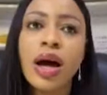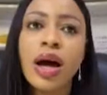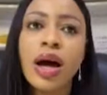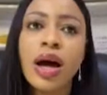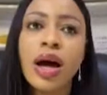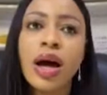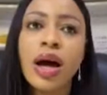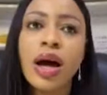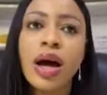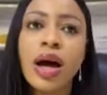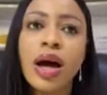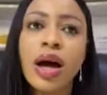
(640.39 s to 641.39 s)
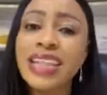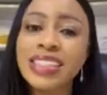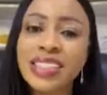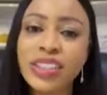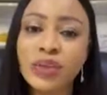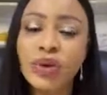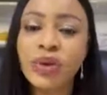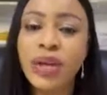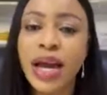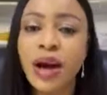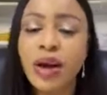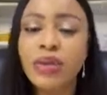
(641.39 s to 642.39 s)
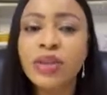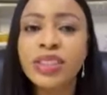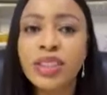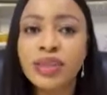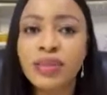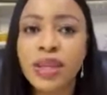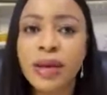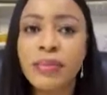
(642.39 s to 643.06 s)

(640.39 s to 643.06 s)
using their bank details online, I always